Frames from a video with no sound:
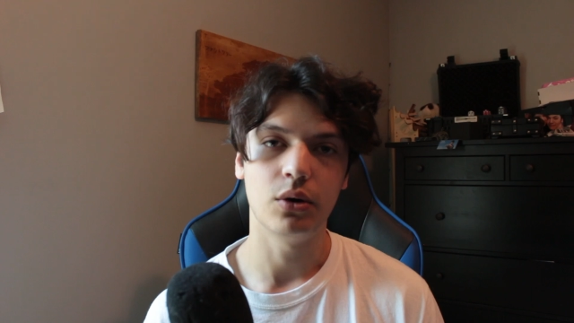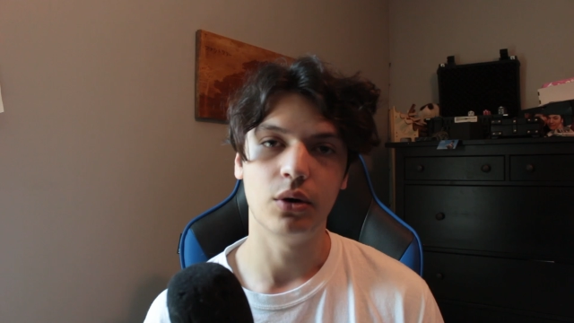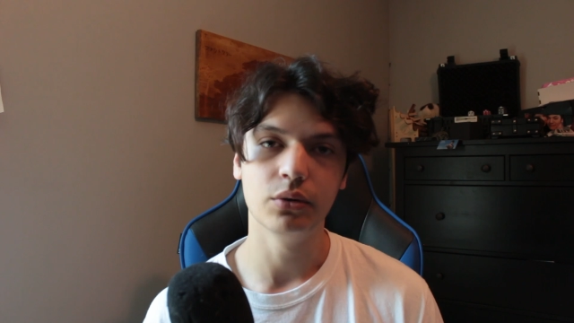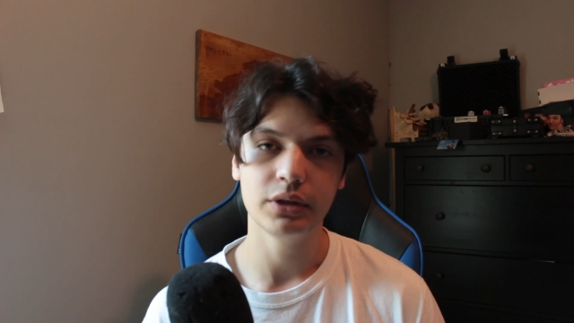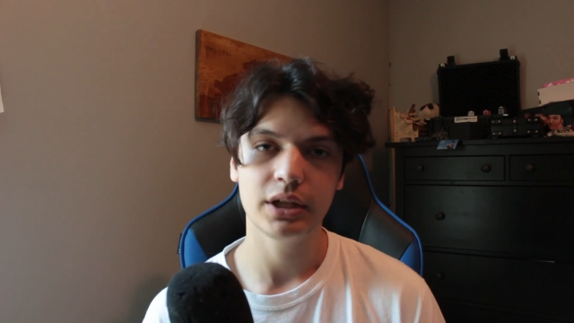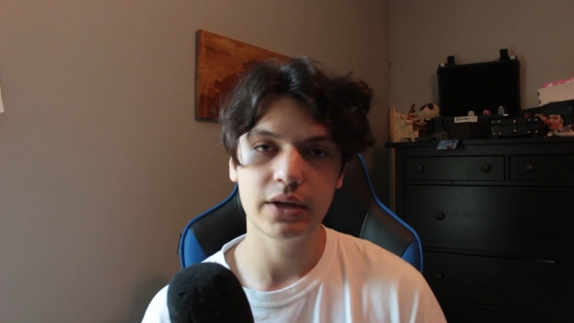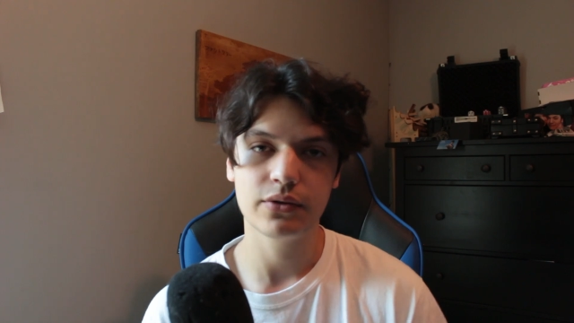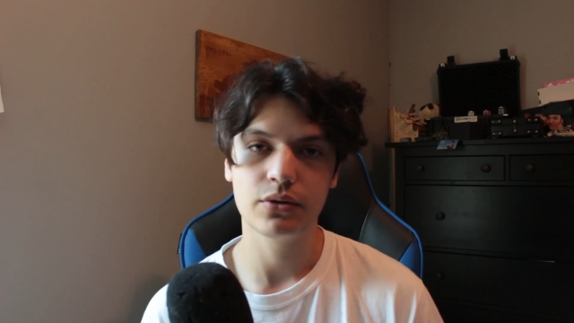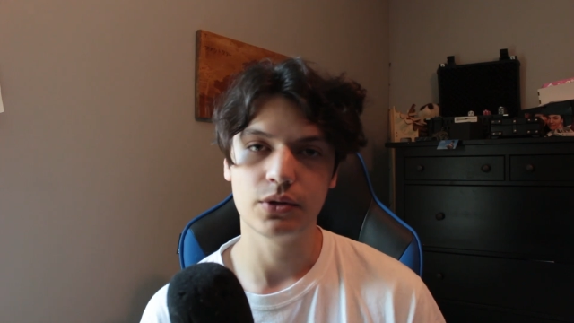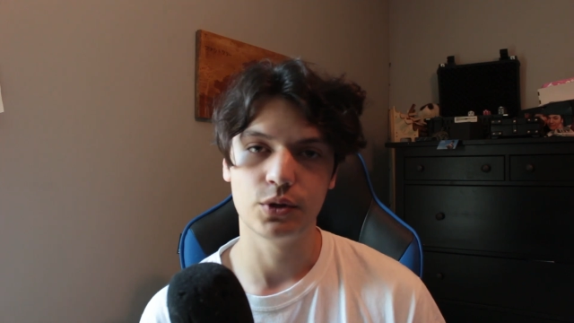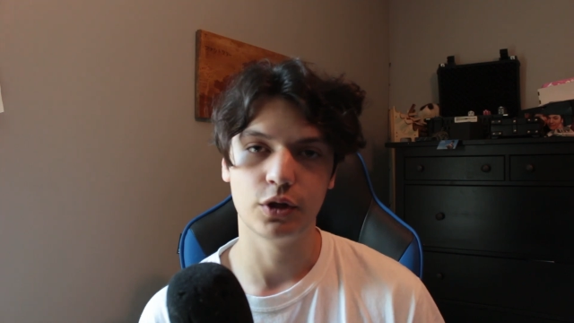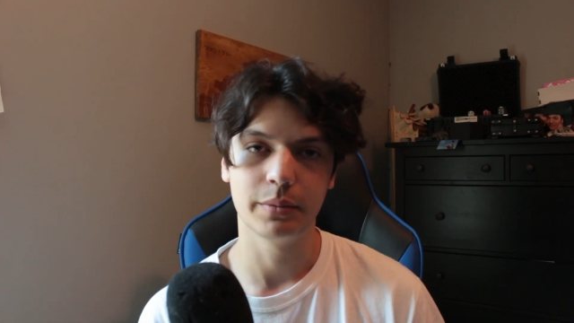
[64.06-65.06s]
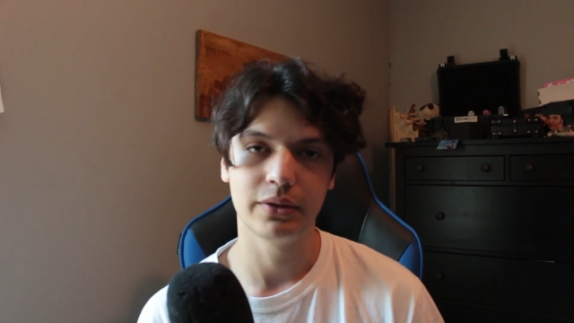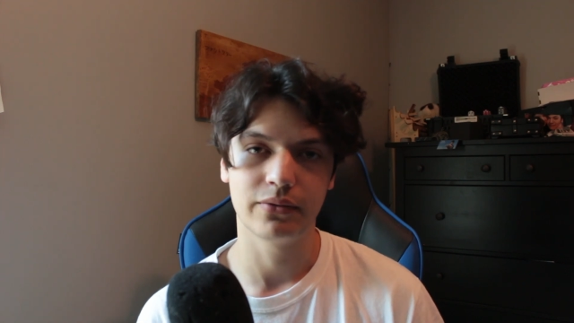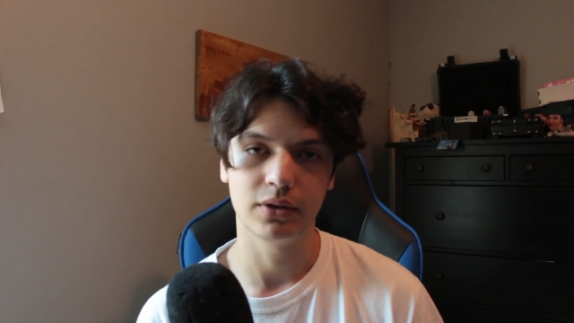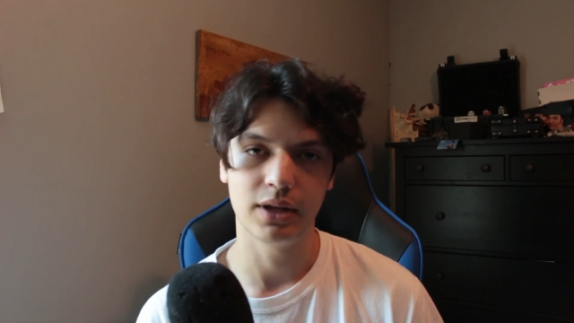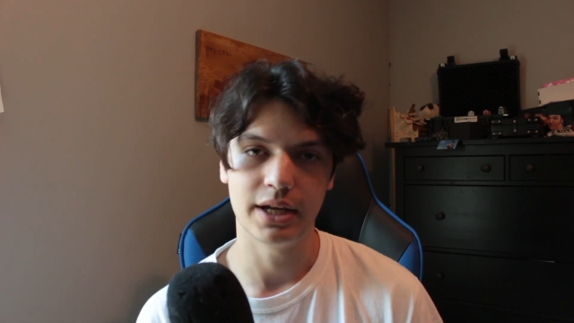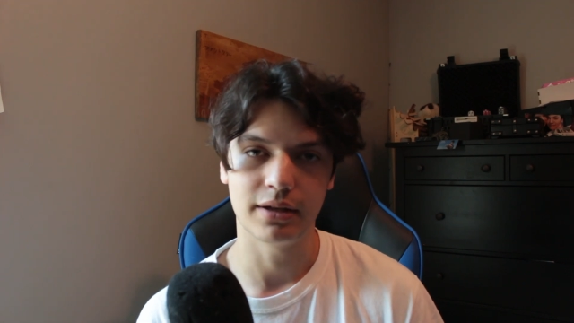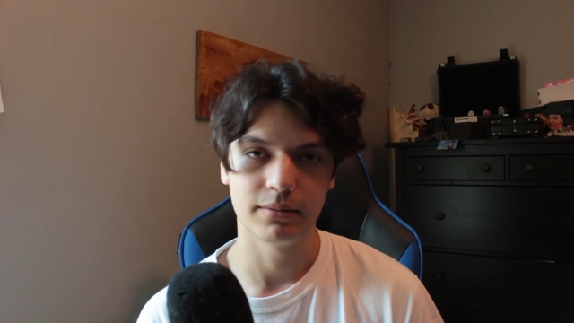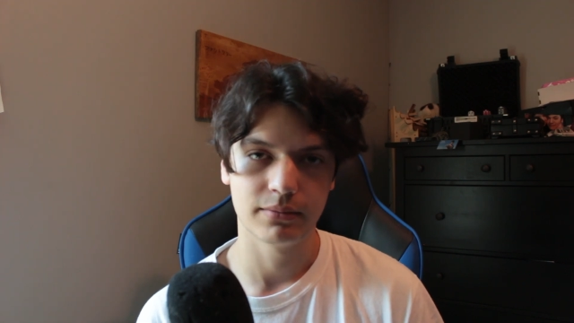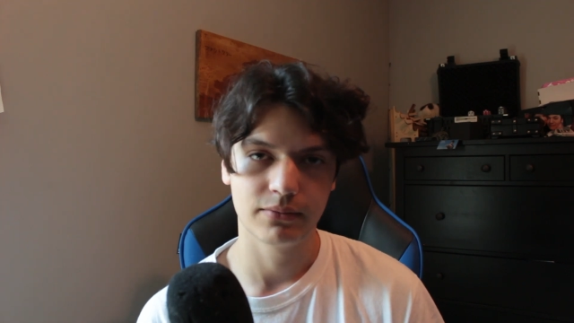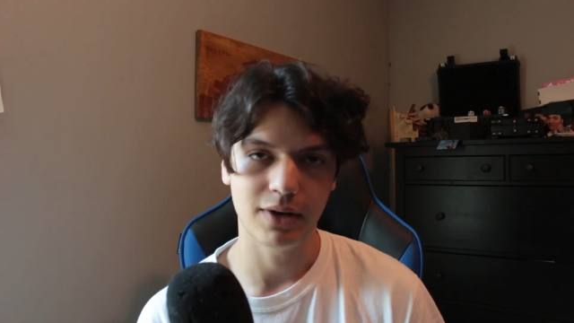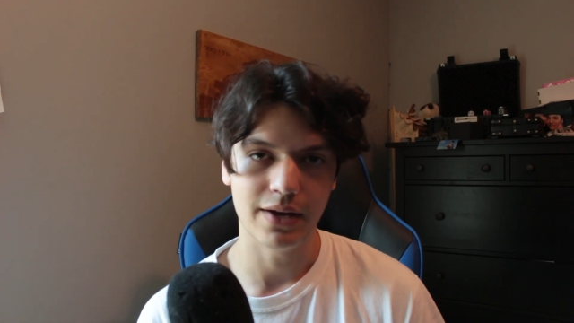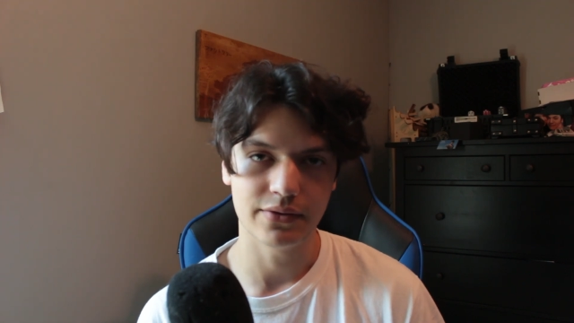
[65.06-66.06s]
only gives you enjoyment for like
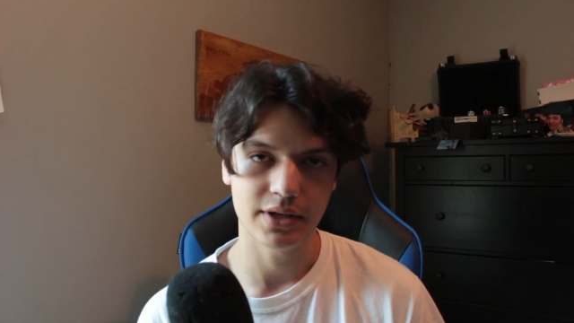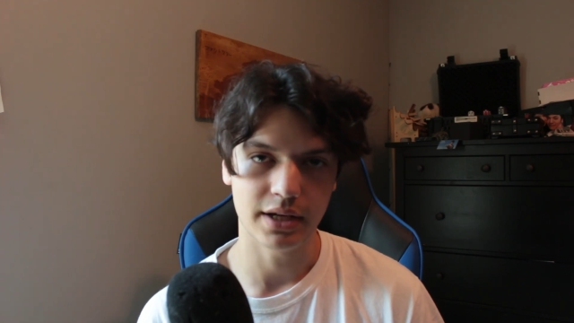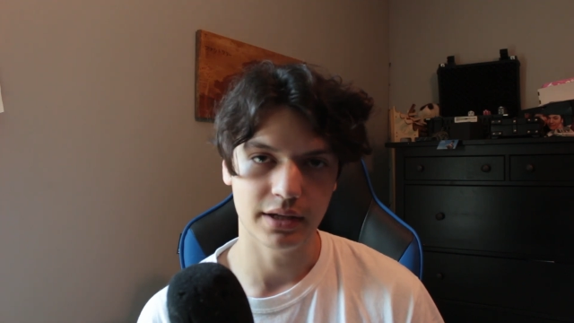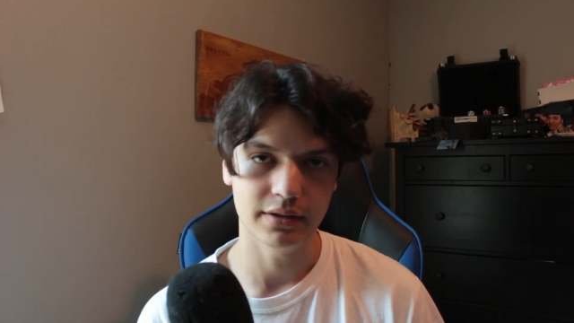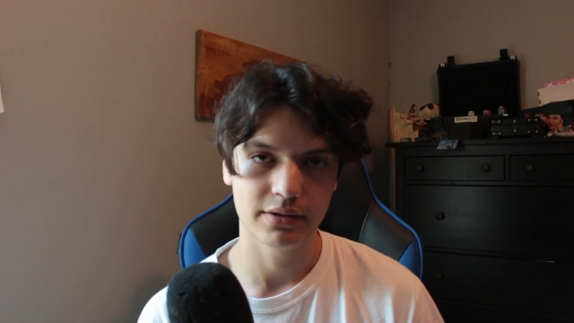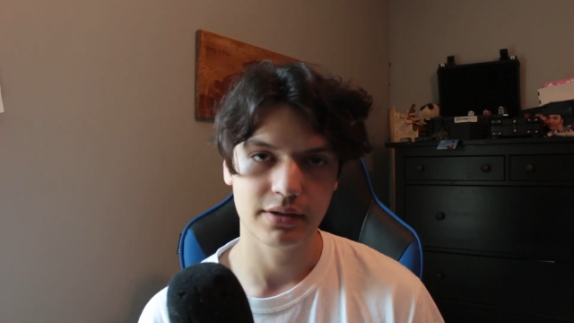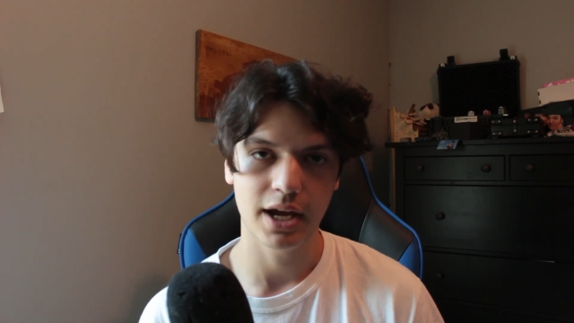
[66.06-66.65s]
5 seconds.